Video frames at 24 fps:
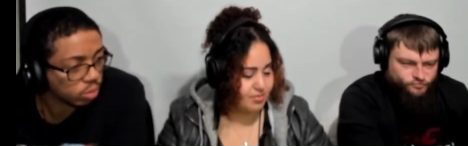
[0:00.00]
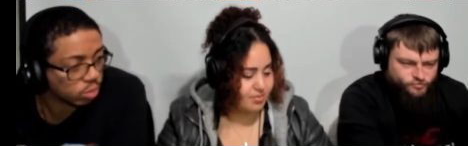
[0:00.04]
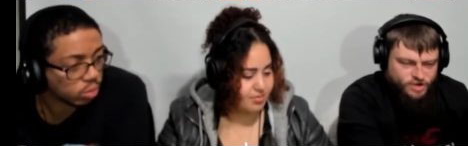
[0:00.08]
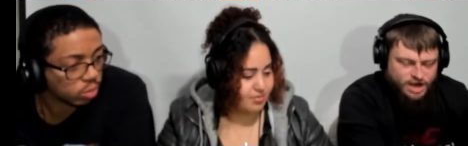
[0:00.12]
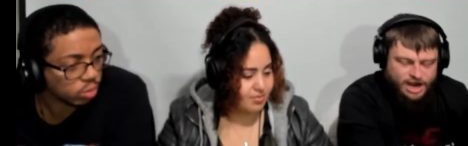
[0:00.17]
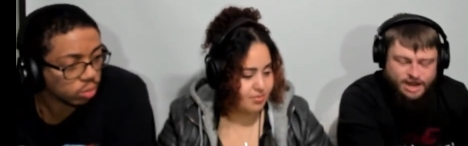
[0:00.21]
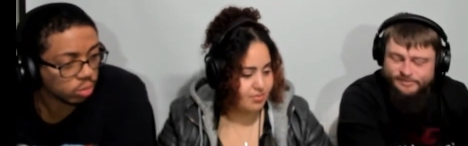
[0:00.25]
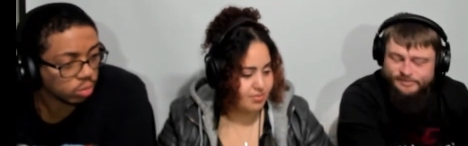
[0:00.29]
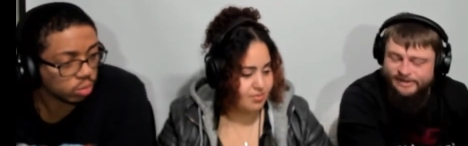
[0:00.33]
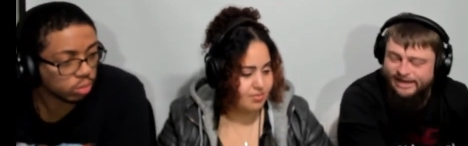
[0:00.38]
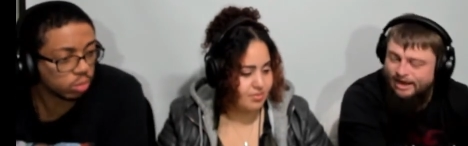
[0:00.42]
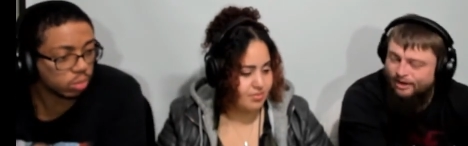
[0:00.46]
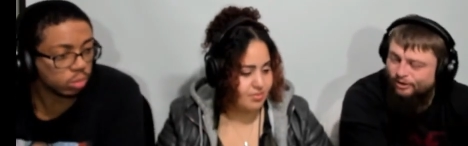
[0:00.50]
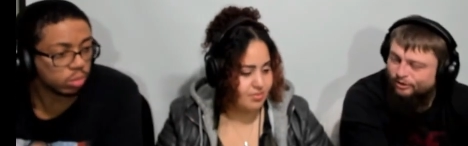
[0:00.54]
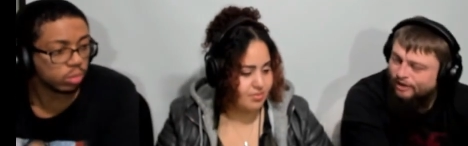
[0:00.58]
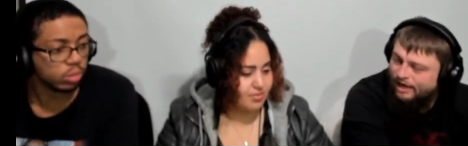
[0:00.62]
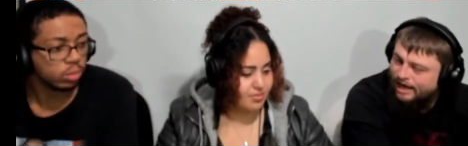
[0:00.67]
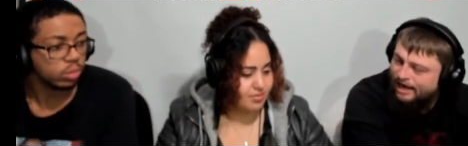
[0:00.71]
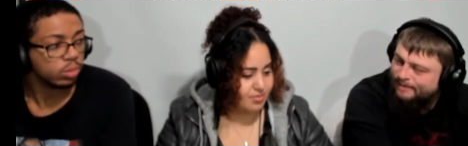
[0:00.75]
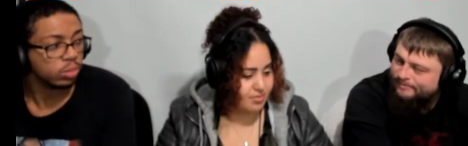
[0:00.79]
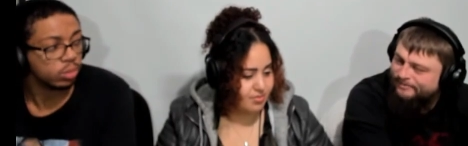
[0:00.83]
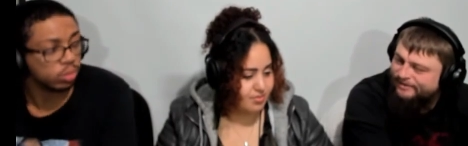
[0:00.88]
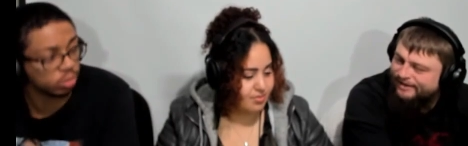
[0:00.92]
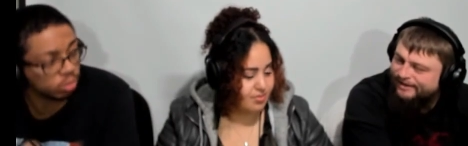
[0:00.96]
Speaker 1: On the out,
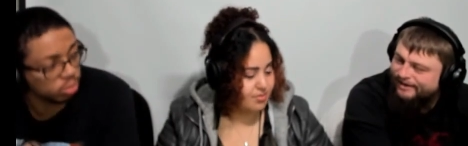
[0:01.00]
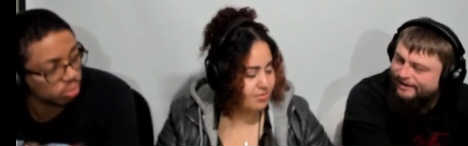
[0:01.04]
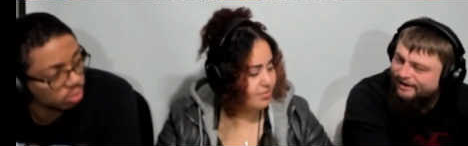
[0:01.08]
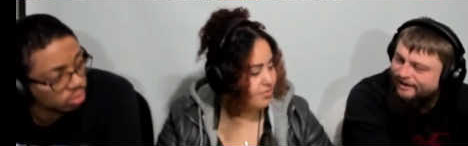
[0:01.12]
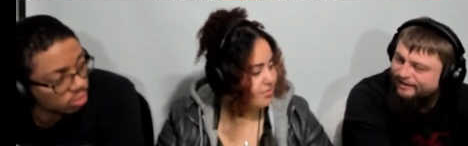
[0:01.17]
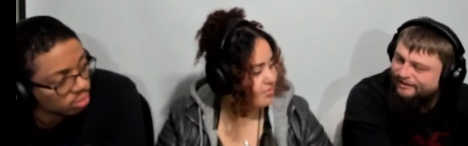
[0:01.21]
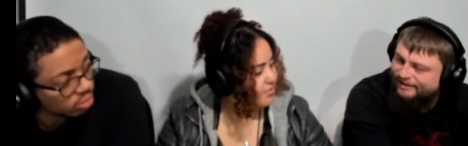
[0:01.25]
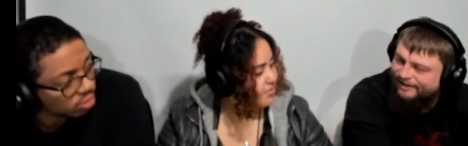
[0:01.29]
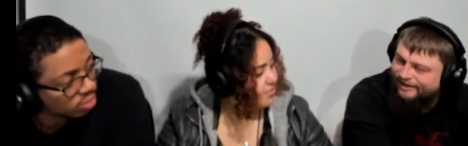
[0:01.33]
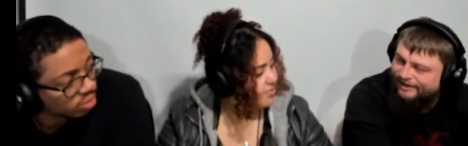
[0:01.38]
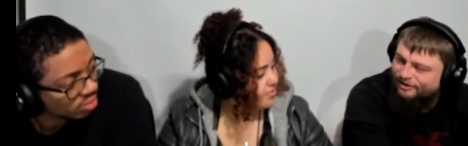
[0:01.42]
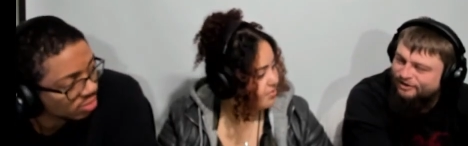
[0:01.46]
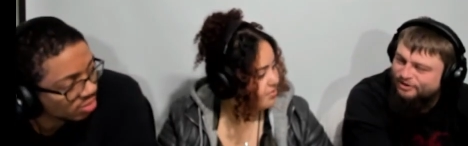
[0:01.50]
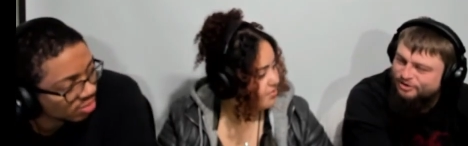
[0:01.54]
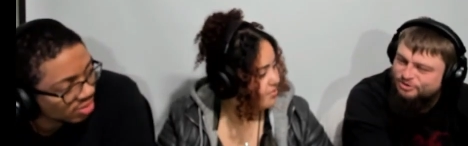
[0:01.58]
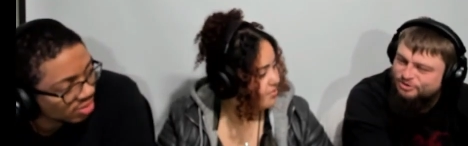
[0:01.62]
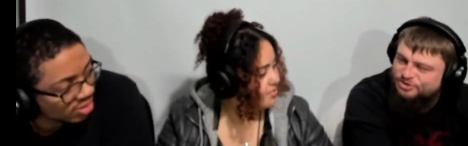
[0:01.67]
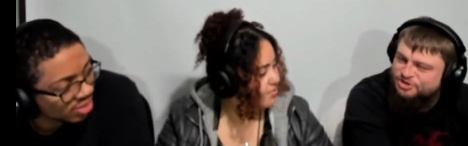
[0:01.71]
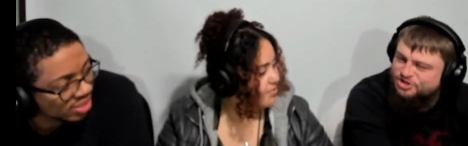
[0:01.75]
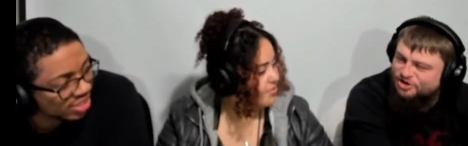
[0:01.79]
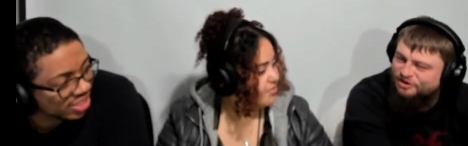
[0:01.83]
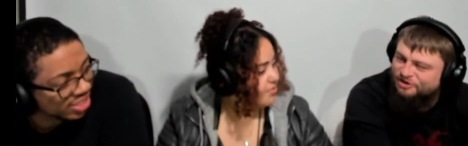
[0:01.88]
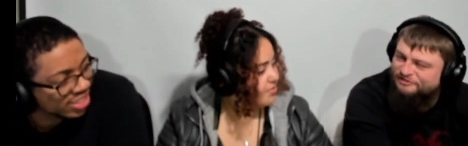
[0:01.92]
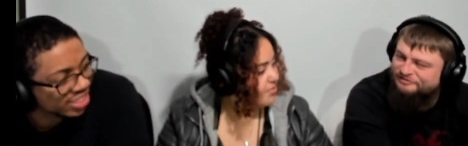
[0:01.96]
on the uh, Hard to
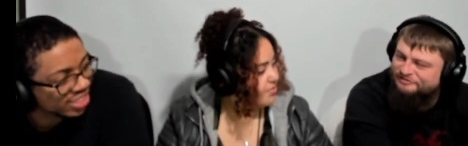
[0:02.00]
keep